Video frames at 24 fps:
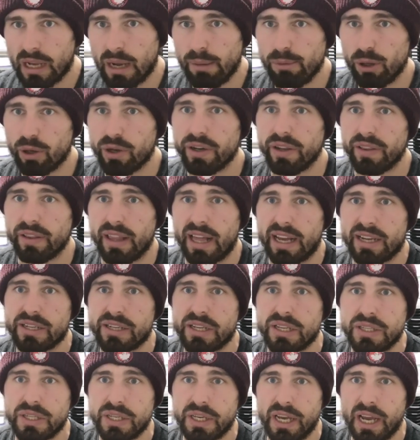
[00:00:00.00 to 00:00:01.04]
I'm looking at the likes
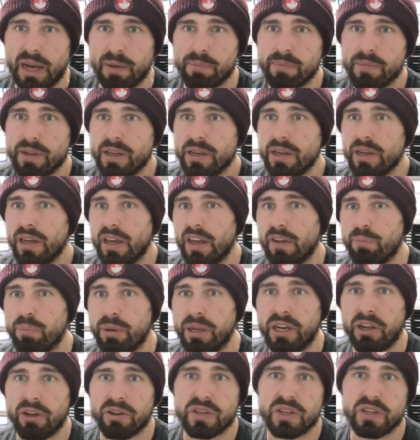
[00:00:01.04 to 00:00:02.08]
of Tiam. If
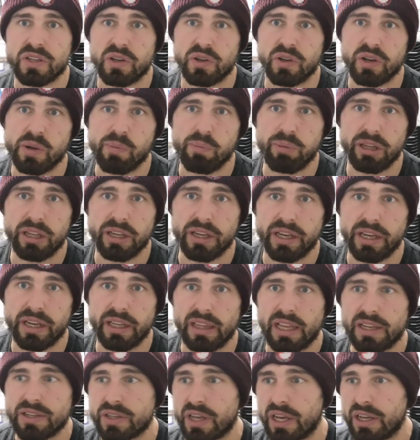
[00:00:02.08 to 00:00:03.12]
Pinos isn't going to play,
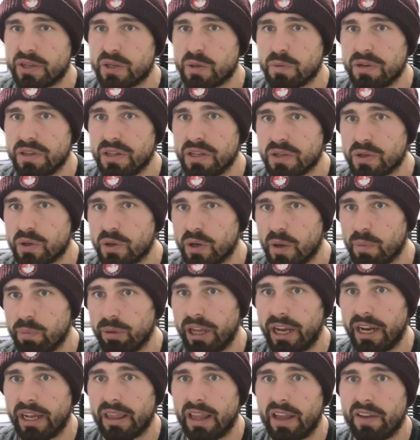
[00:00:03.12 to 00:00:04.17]
let's get somebody that's going to
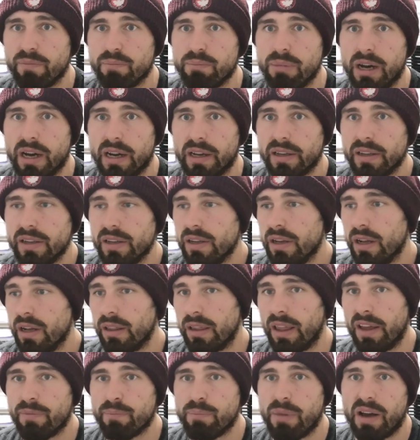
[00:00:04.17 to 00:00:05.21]
play at left back.
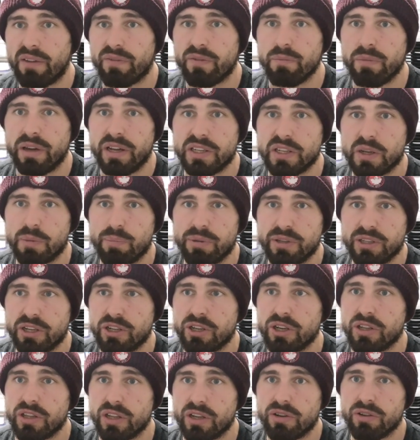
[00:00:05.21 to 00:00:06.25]
Left back for me is a
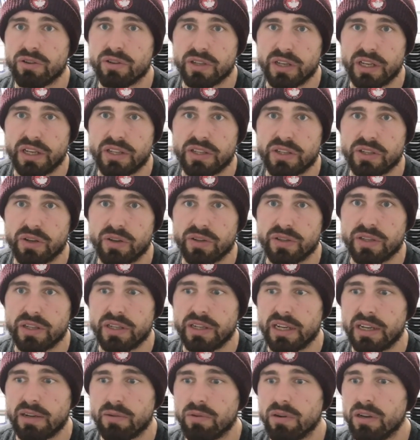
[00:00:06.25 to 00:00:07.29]
position that does need sorting
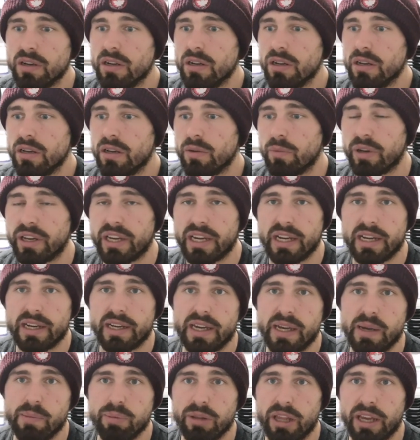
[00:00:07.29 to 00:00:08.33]
out. We can't
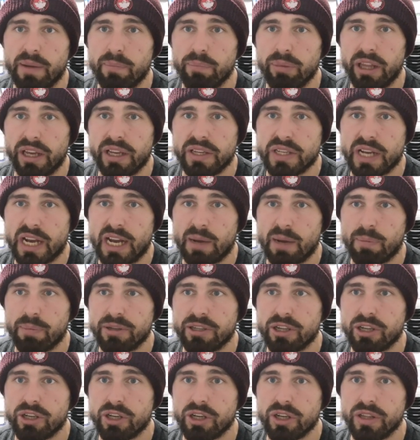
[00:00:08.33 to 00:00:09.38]
keep playing players out of
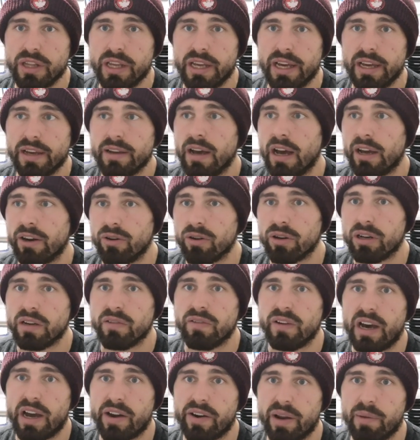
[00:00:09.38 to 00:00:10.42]
position there. I know
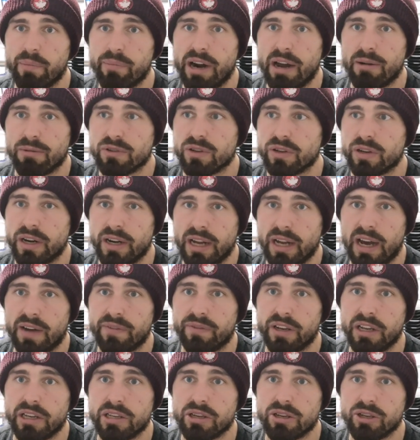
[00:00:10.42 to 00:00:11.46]
Cavari and Brown's done a
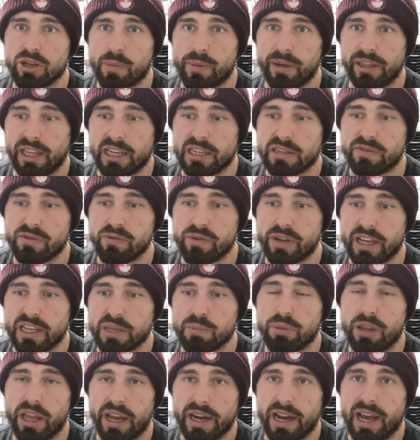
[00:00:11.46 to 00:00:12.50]
half-decent job in the last few games
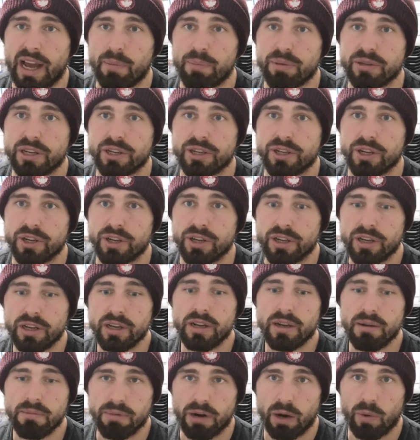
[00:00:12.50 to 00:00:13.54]
playing out of position,
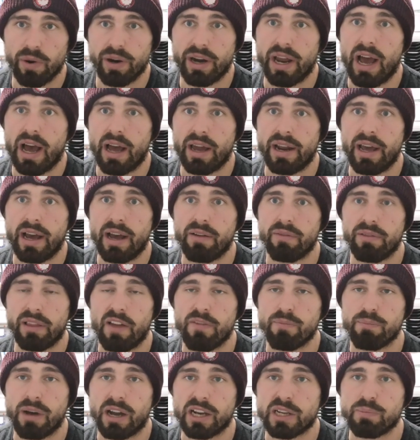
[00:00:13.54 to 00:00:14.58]
but I want out-and-out
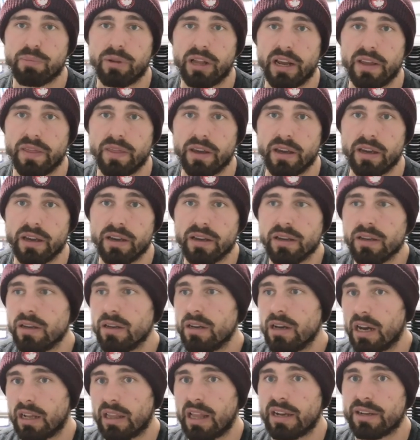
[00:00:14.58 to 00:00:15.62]
left-backs playing there.
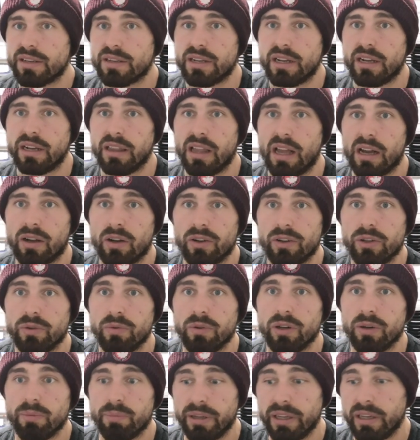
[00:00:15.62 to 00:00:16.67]
I'd like to see Clark
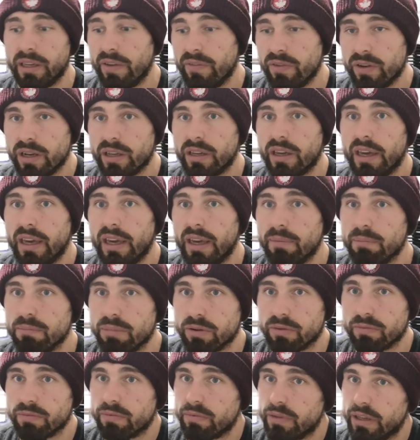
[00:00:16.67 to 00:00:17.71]
Odowar being given a game,
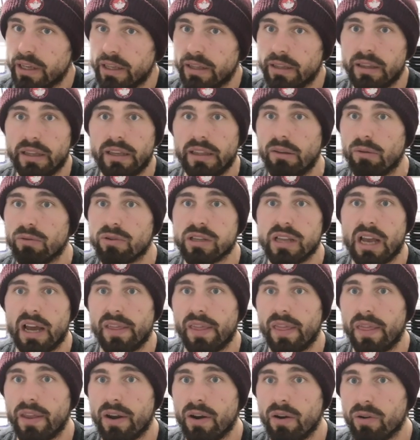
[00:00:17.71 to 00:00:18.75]
but it looks like
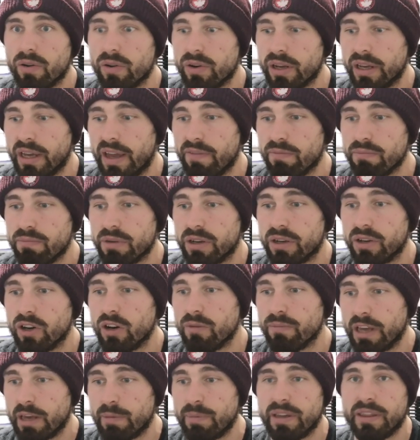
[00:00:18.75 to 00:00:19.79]
that they're not going to give him a go.
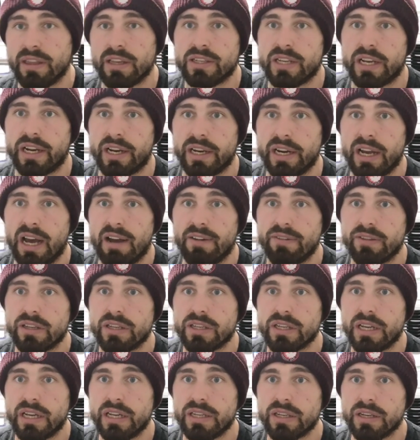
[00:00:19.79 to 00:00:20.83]
Maybe in the second half of the
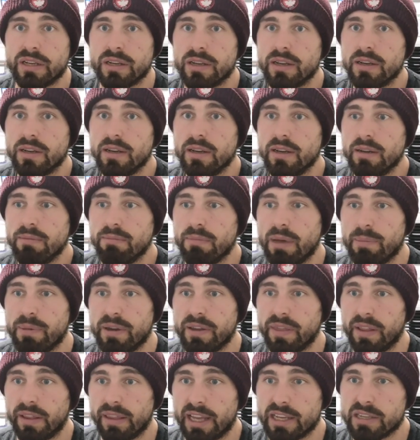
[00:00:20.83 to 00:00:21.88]
season, maybe
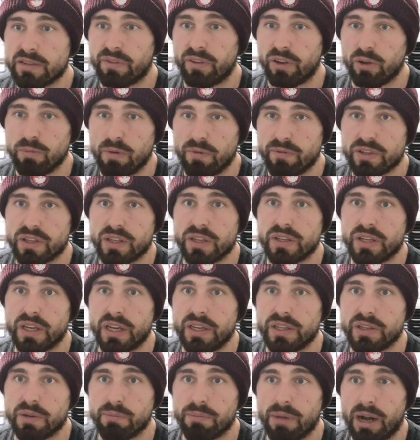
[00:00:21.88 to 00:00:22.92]
in the last few months of the
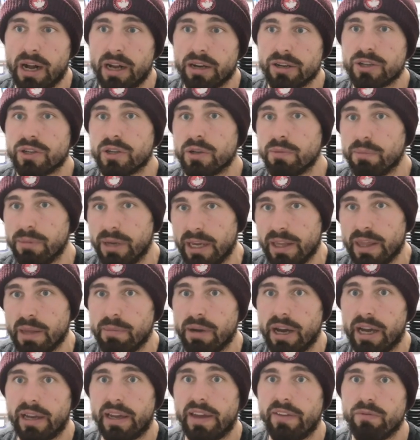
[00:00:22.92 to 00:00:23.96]
season, March to May, they
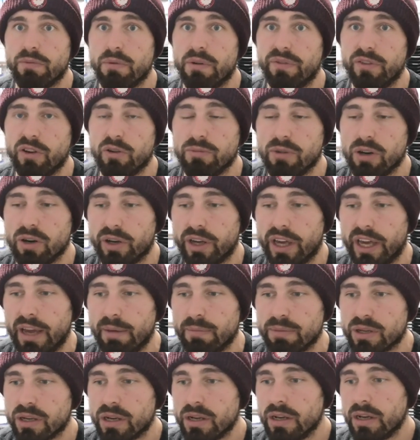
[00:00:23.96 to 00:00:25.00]
might give him a few more
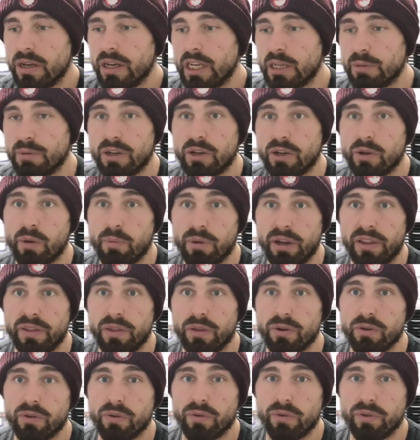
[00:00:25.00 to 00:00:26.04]
games. He's been doing well in
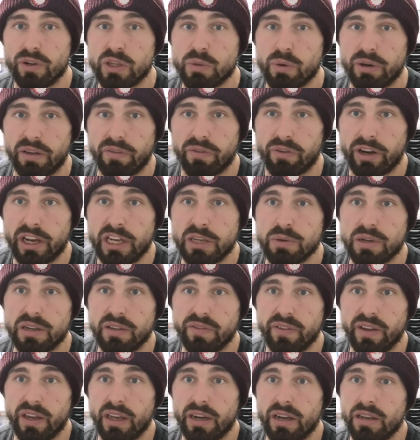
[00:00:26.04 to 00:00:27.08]
the under-23s with
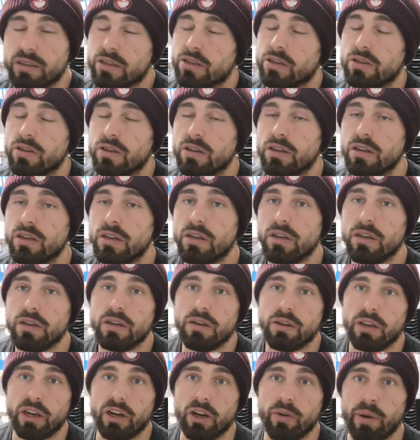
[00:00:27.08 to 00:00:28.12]
Devaney, so,
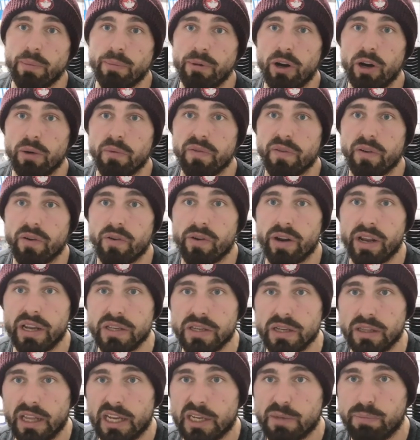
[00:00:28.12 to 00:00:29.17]
you know, we bought him for a
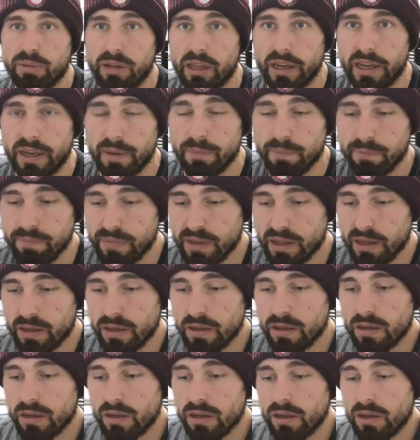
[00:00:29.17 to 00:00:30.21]
reason. Let's play him.
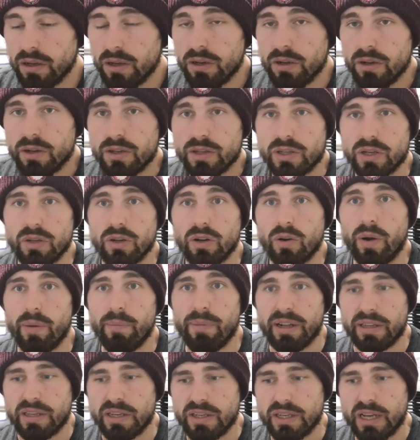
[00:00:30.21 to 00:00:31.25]
So going
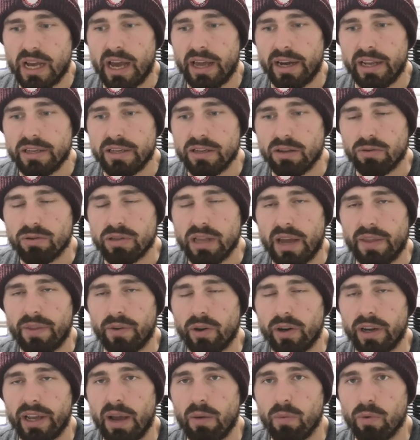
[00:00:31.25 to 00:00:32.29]
back to signings, it looks like they're
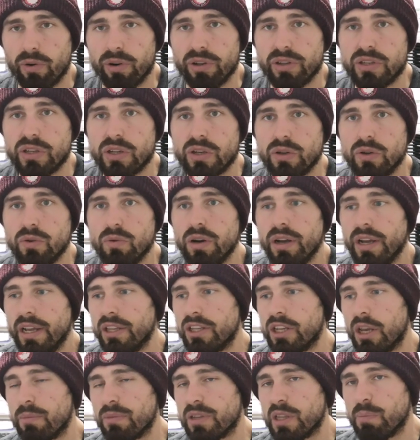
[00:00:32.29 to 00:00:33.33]
going to get one or two. In
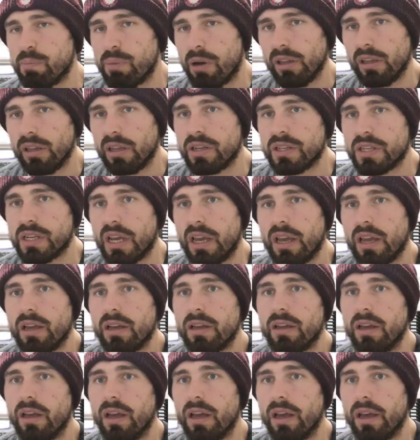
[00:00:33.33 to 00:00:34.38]
terms of the policy,
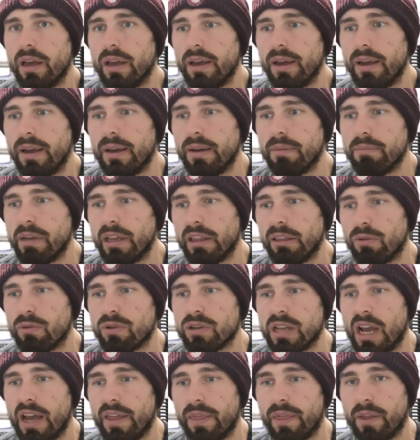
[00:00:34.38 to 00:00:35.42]
it
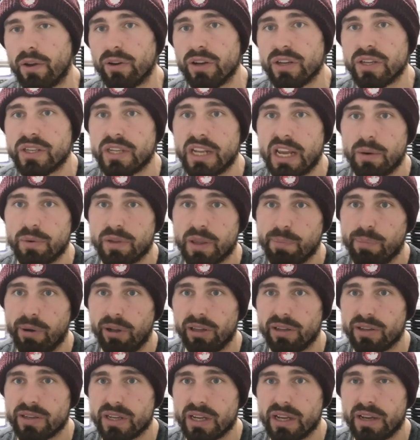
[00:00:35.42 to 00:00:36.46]
looks like they're going to stay with the
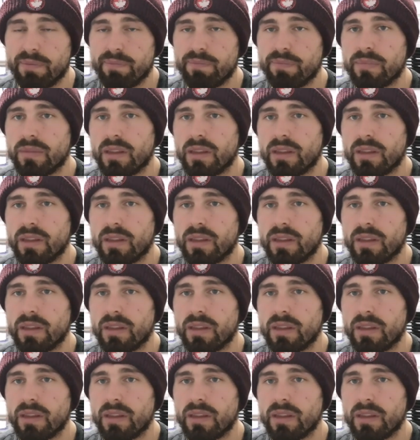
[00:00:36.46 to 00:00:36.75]
policy.